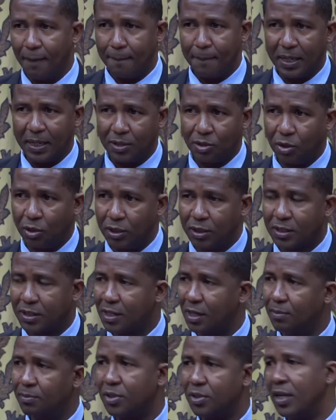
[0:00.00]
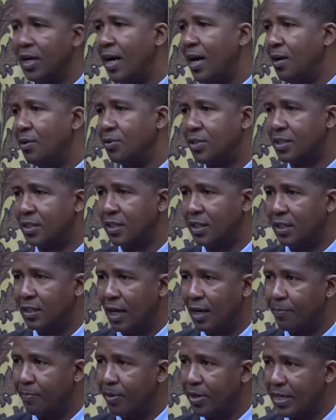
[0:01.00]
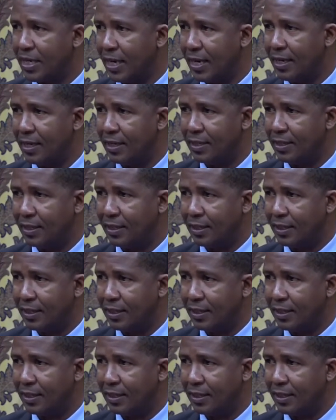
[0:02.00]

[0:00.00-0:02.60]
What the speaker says: But don't come to the house and pretend